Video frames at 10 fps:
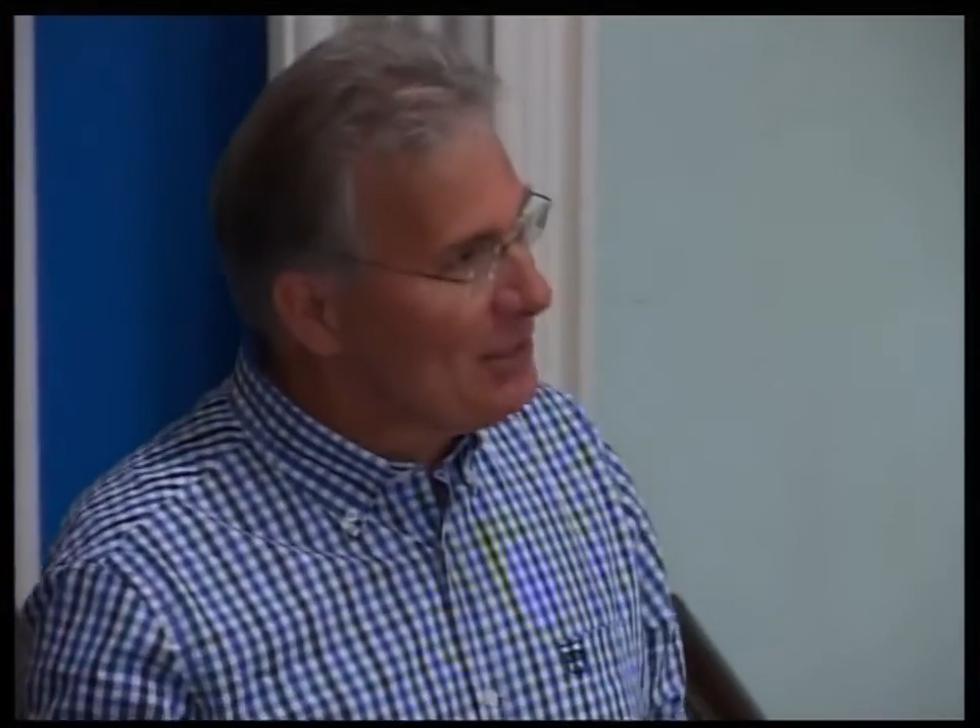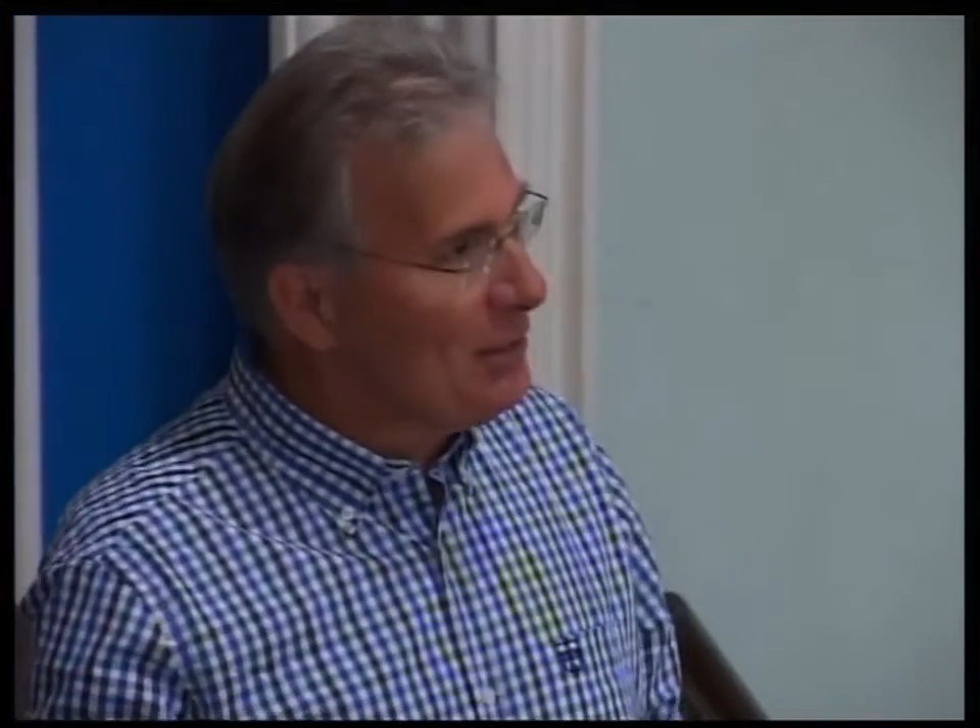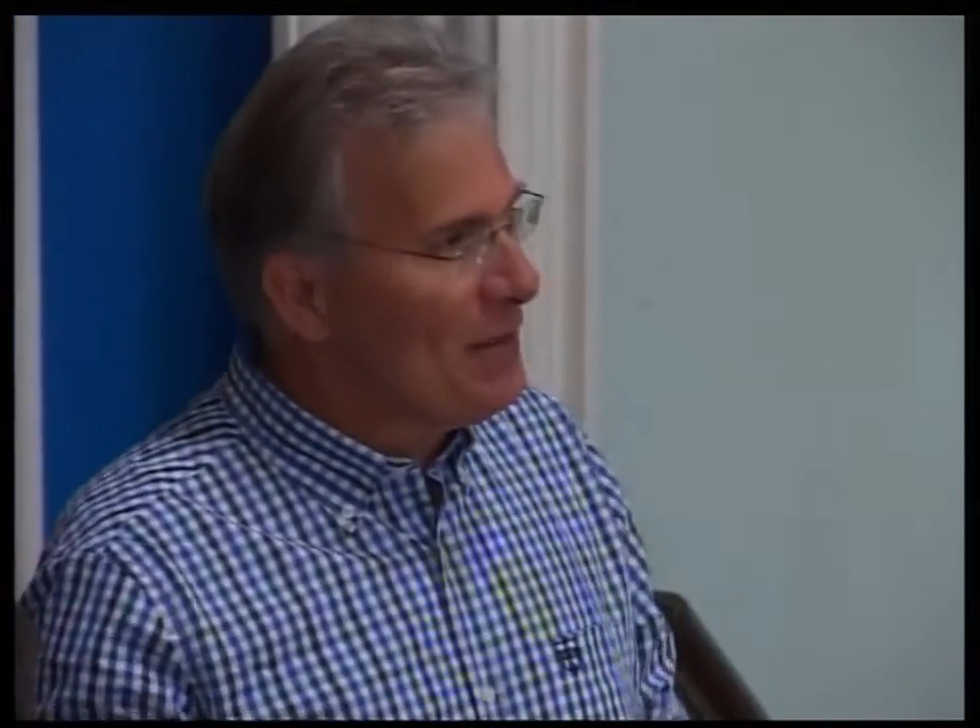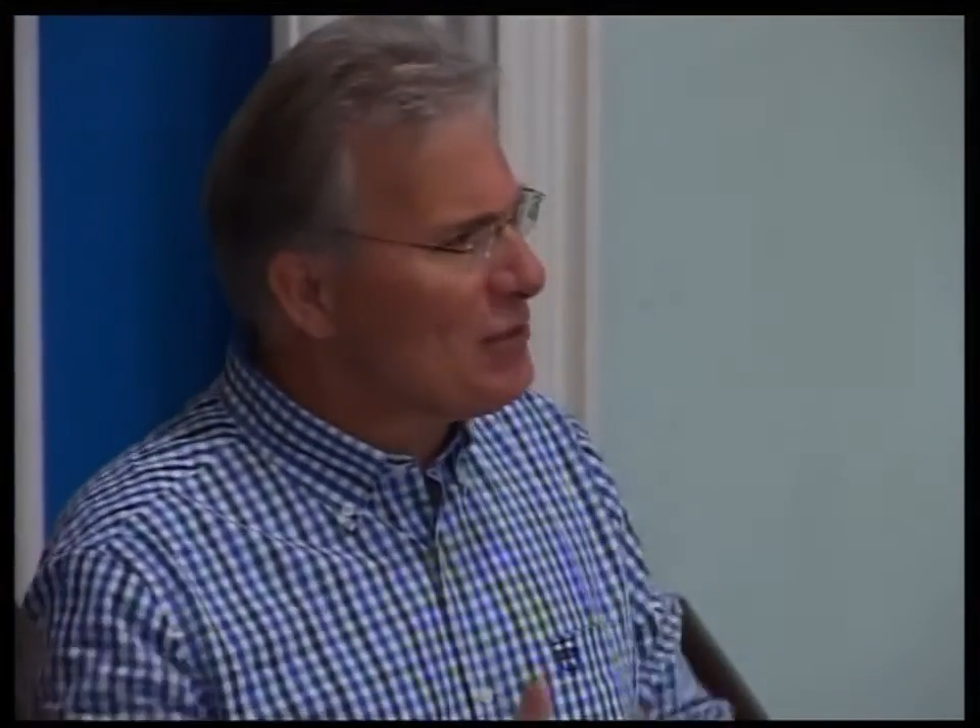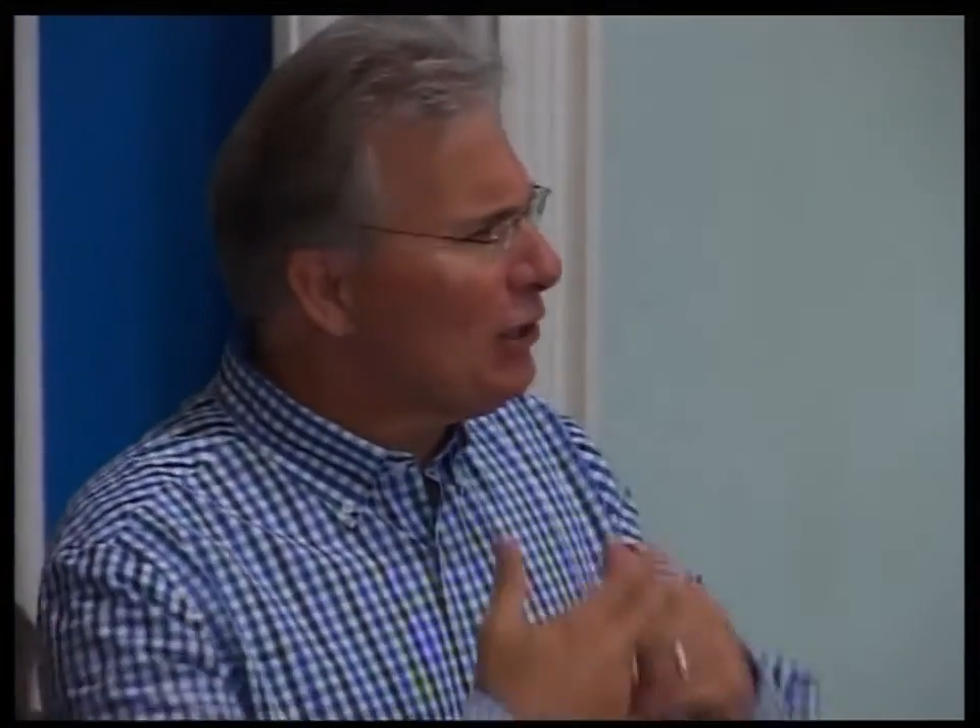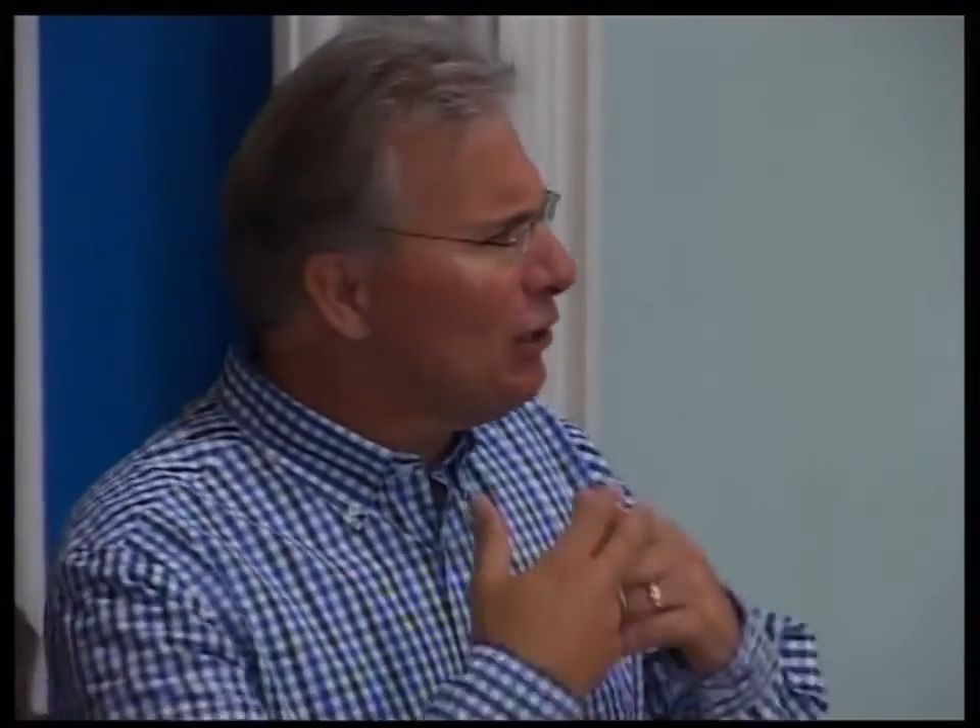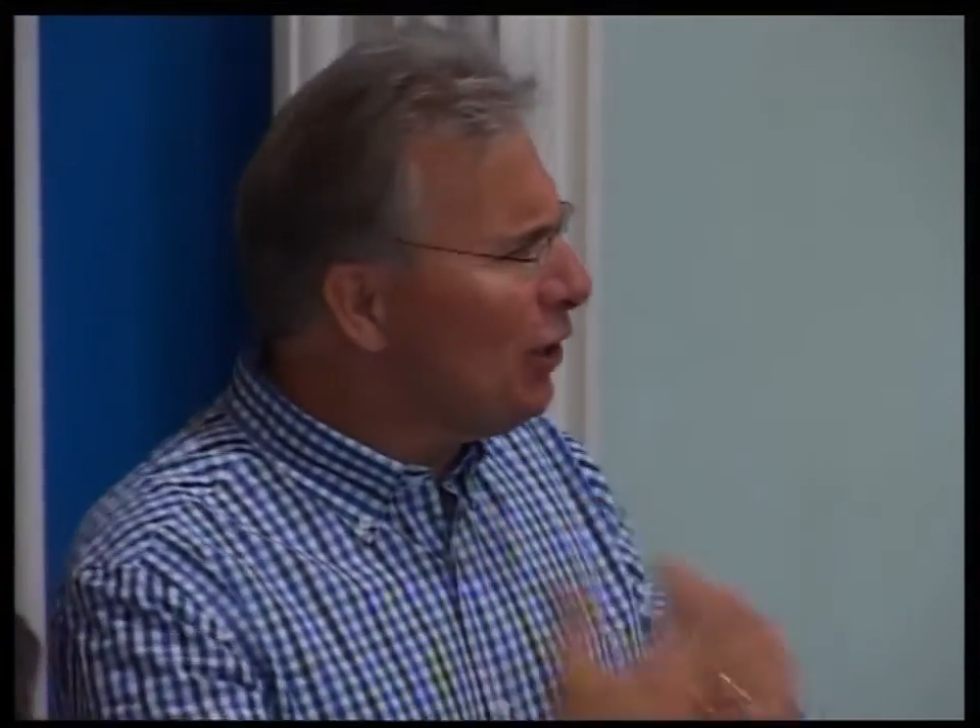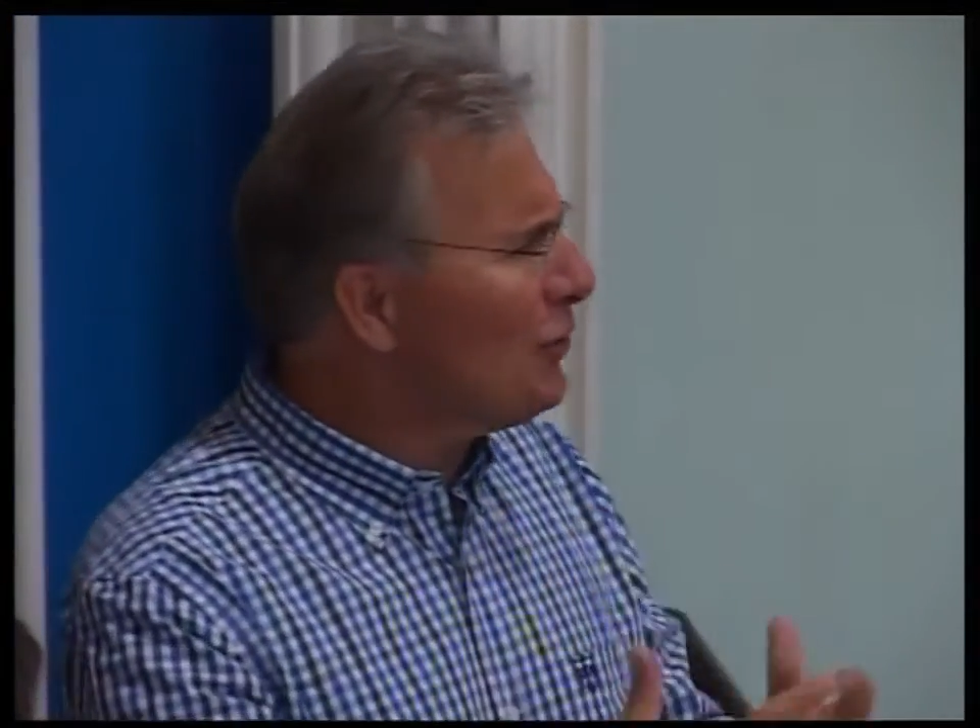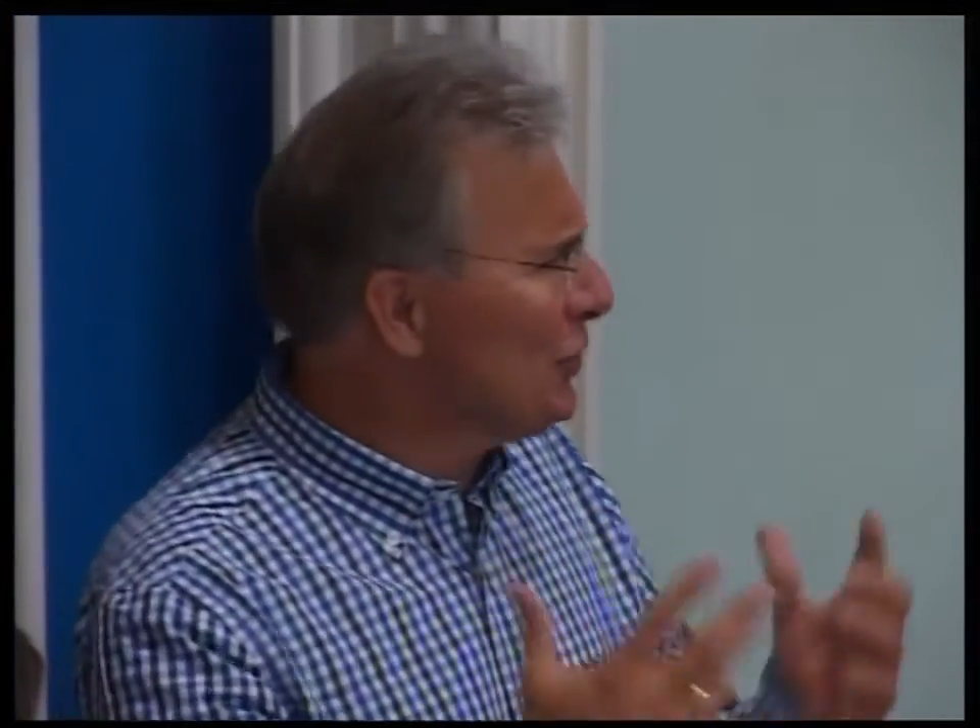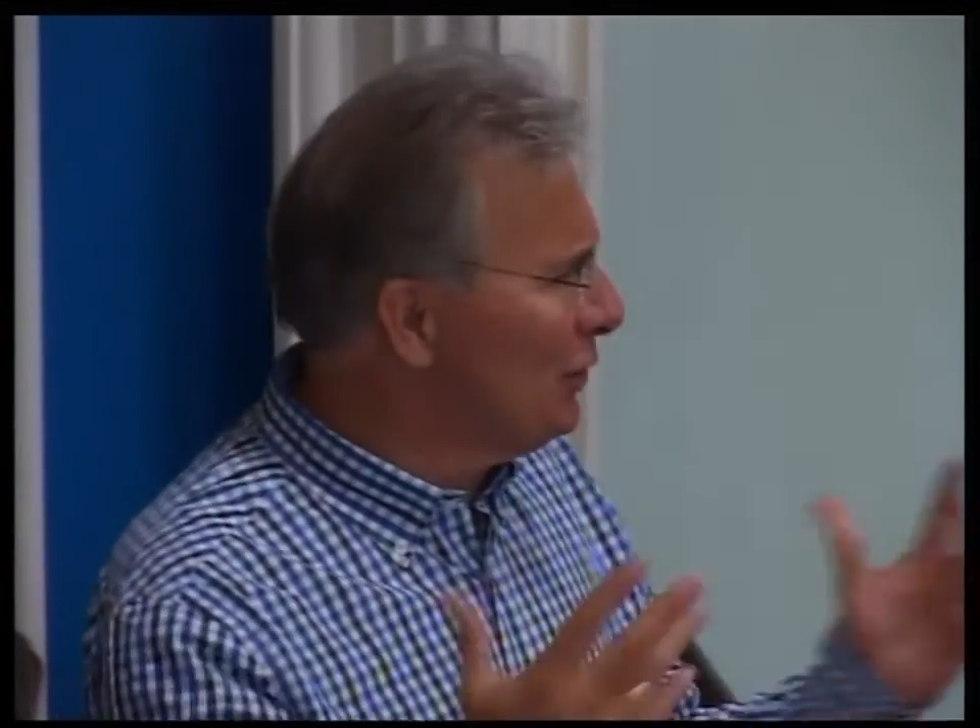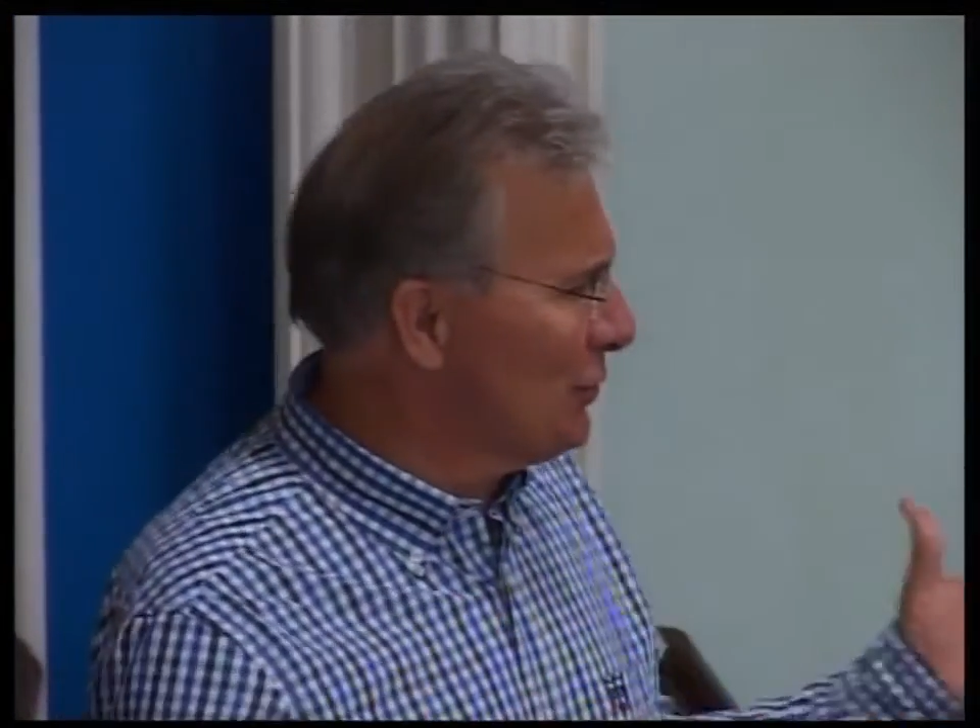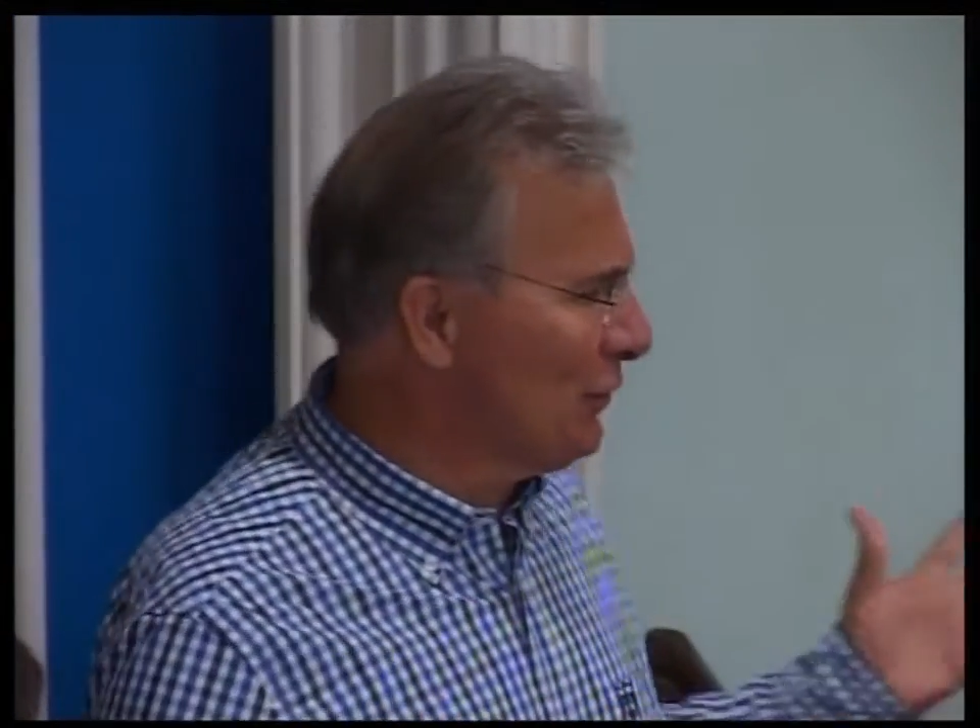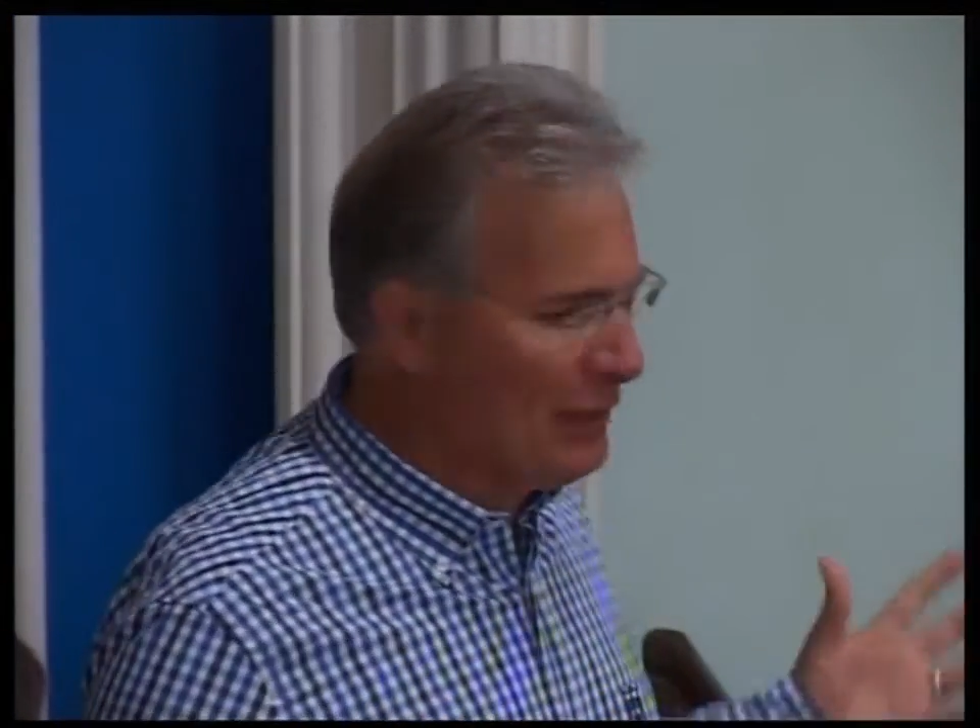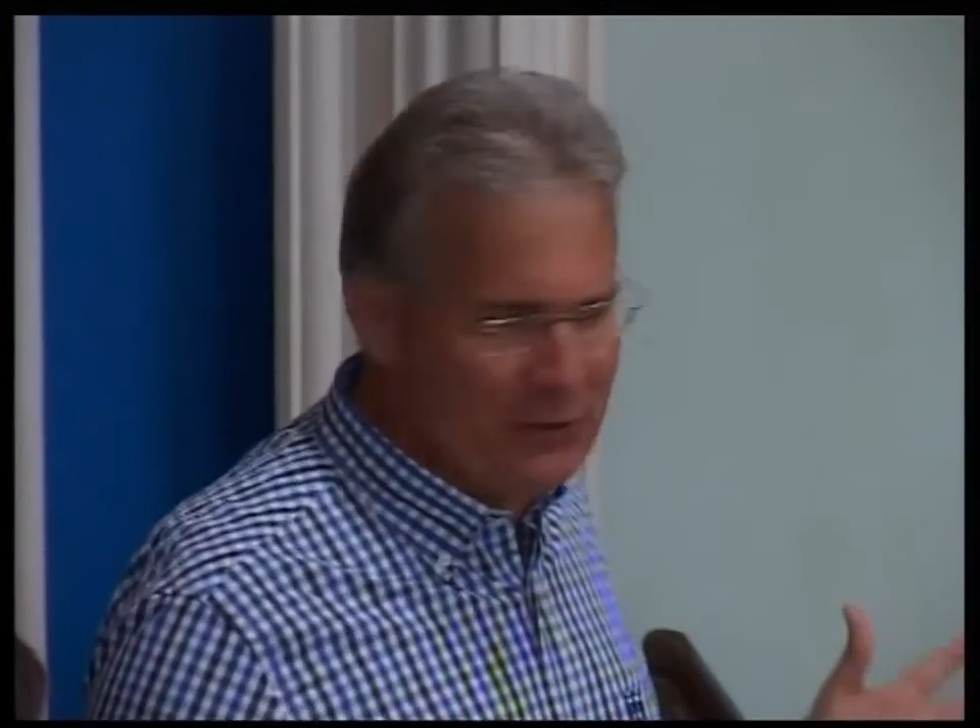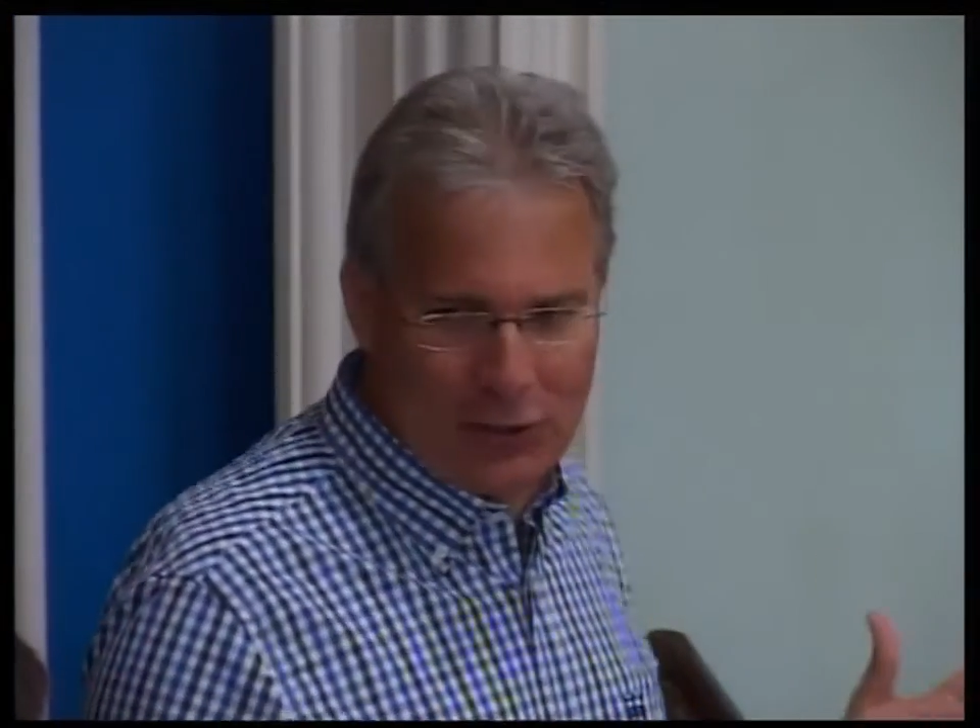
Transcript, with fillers: You know, there's lots and lots of things